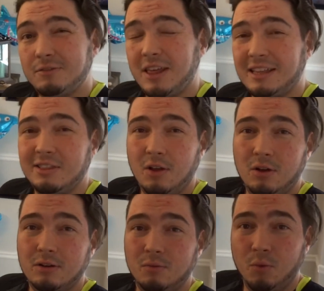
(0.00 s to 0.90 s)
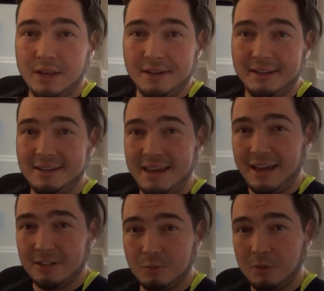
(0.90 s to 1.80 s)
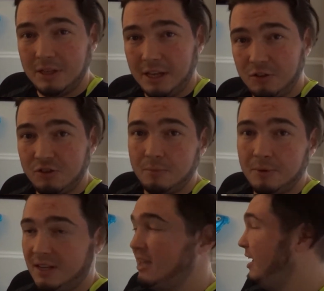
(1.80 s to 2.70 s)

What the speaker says: for that long-winded explanation, but